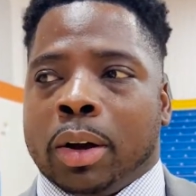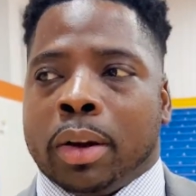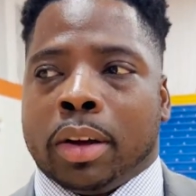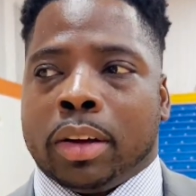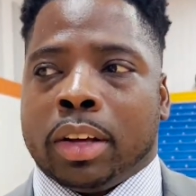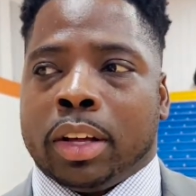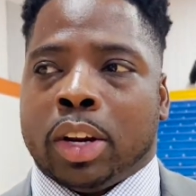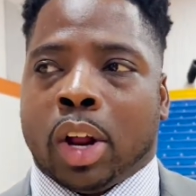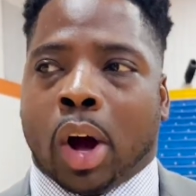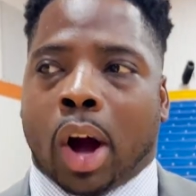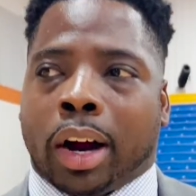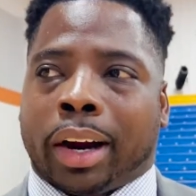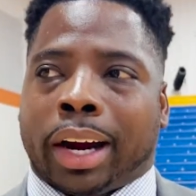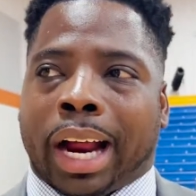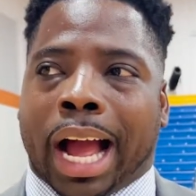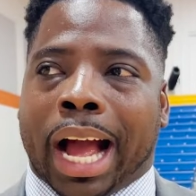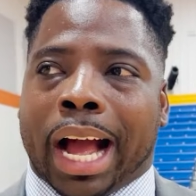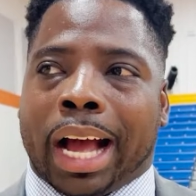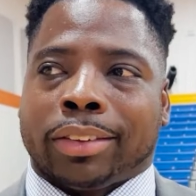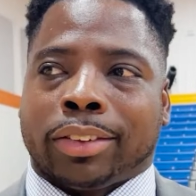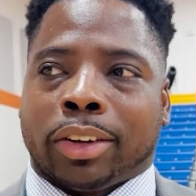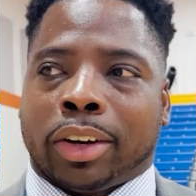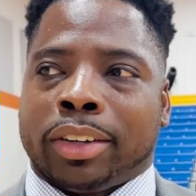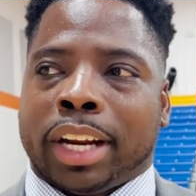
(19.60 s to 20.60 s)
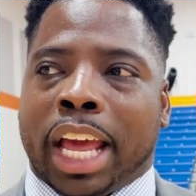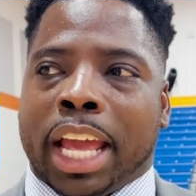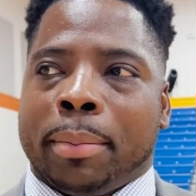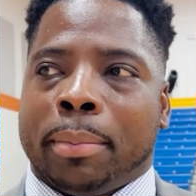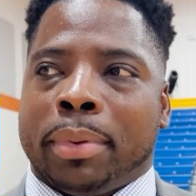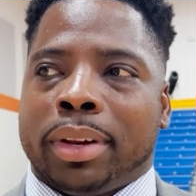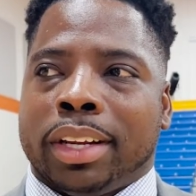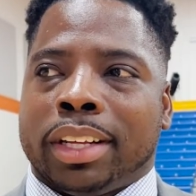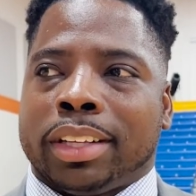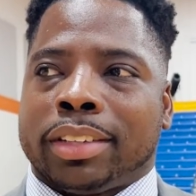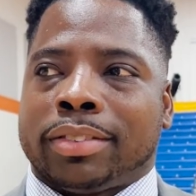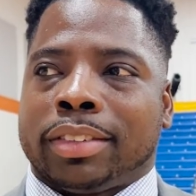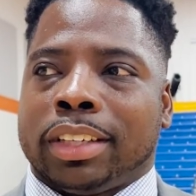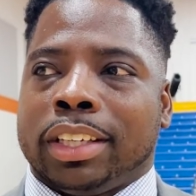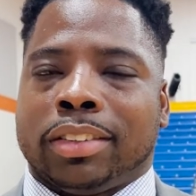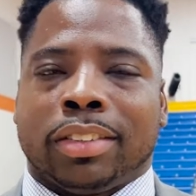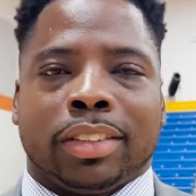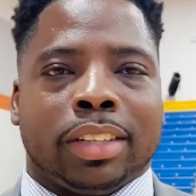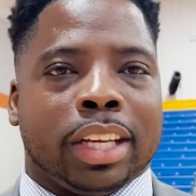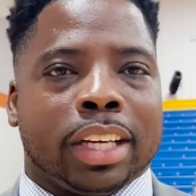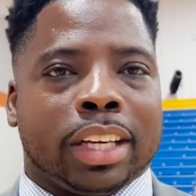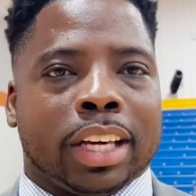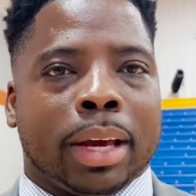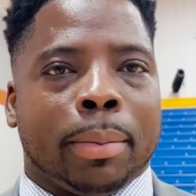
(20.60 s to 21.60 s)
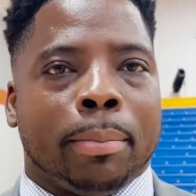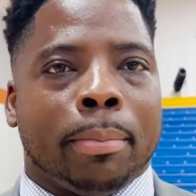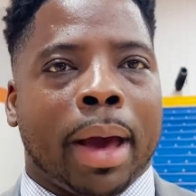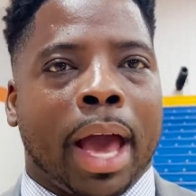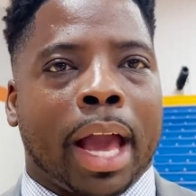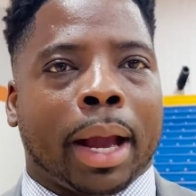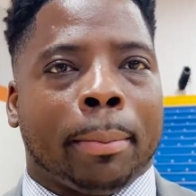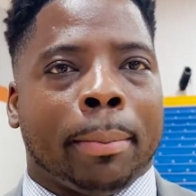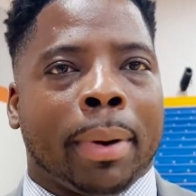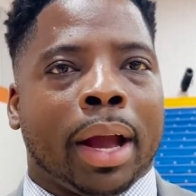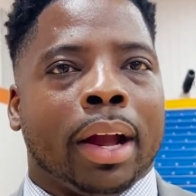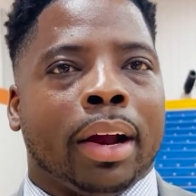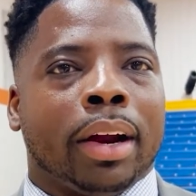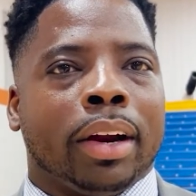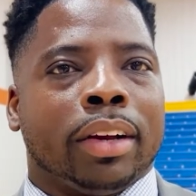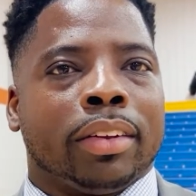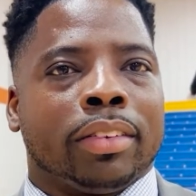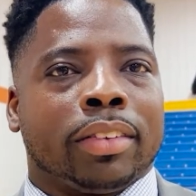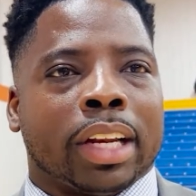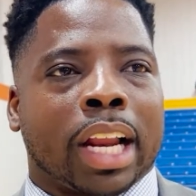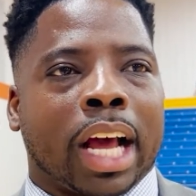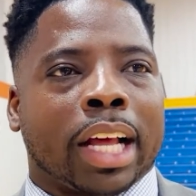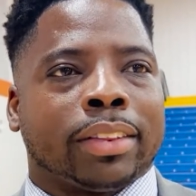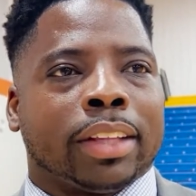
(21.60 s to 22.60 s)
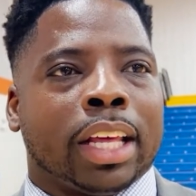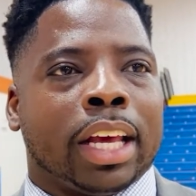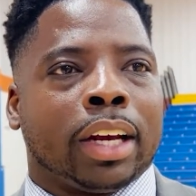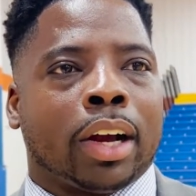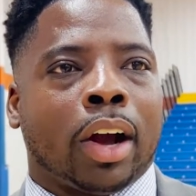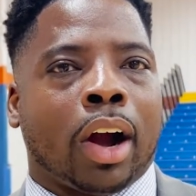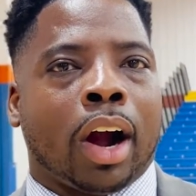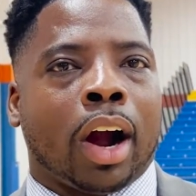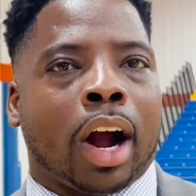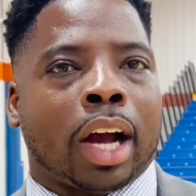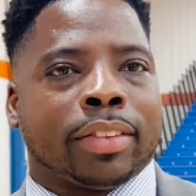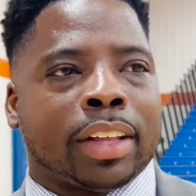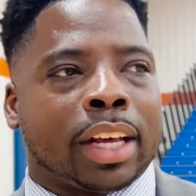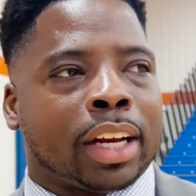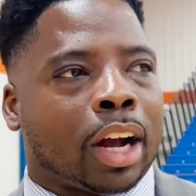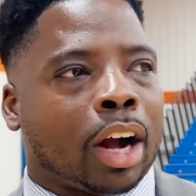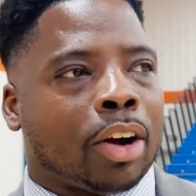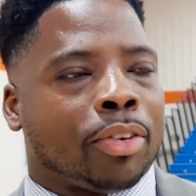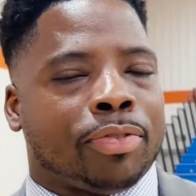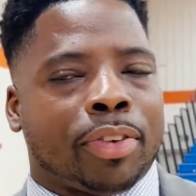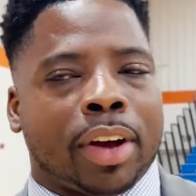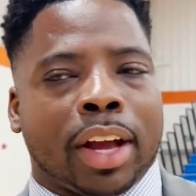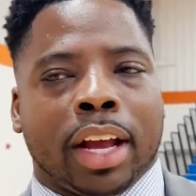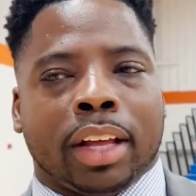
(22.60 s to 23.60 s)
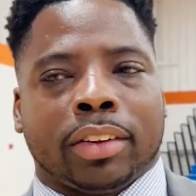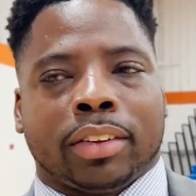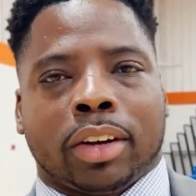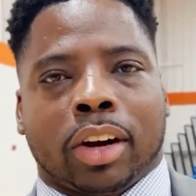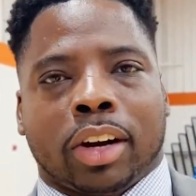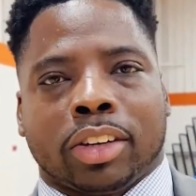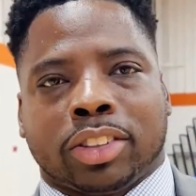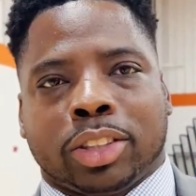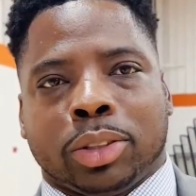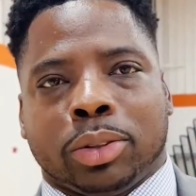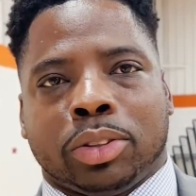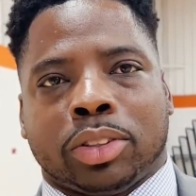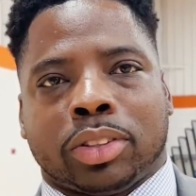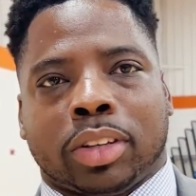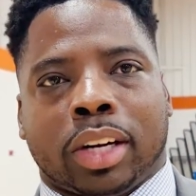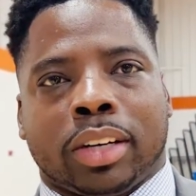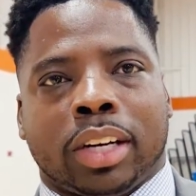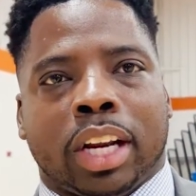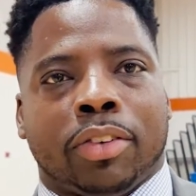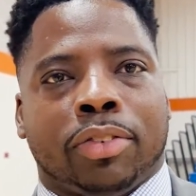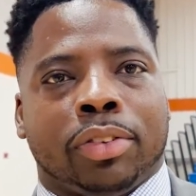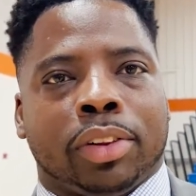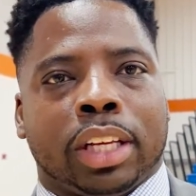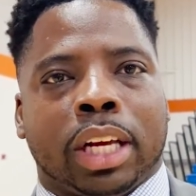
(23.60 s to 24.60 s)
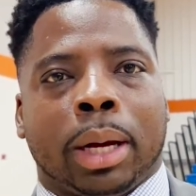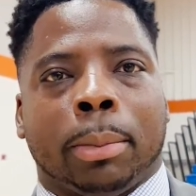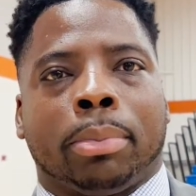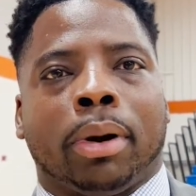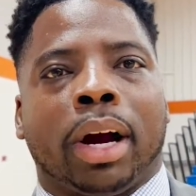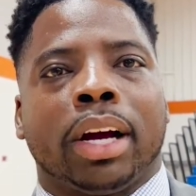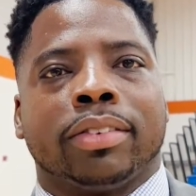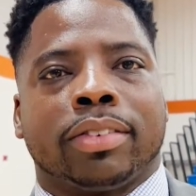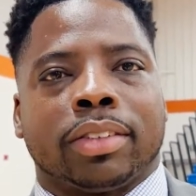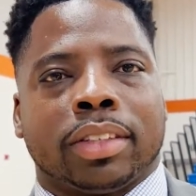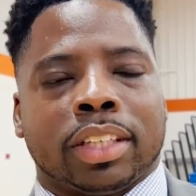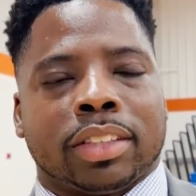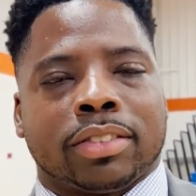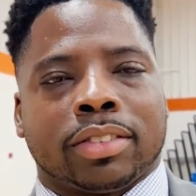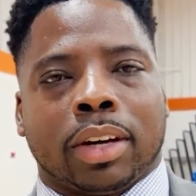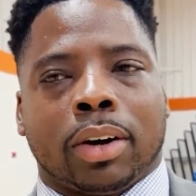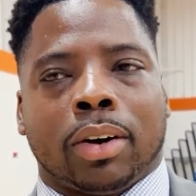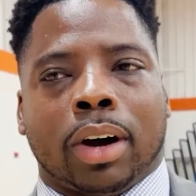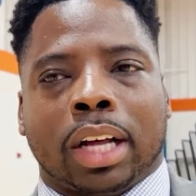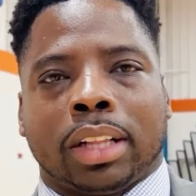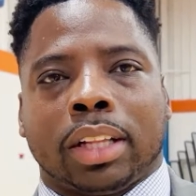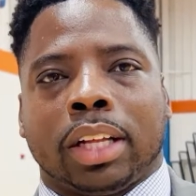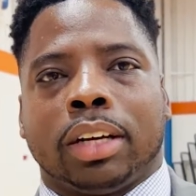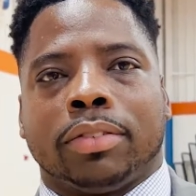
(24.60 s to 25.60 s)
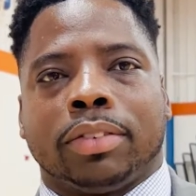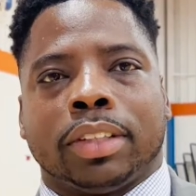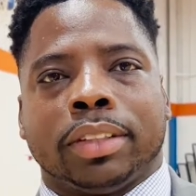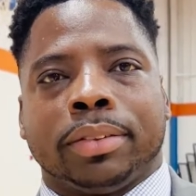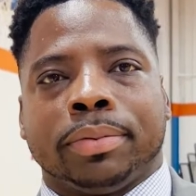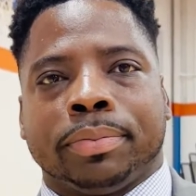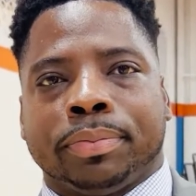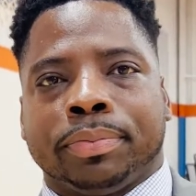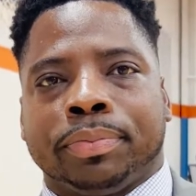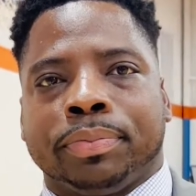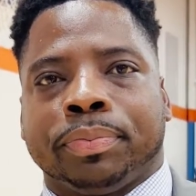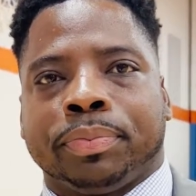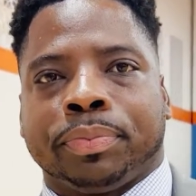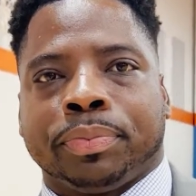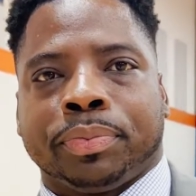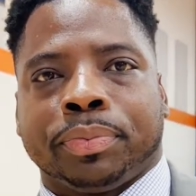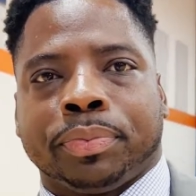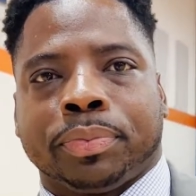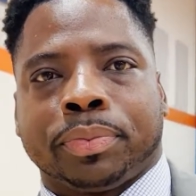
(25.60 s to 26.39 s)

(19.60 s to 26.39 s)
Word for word: you know, our guys are naming this season the Get Back Barons, and I think uh, I think our fans and our students are definitely embracing it. So I love it.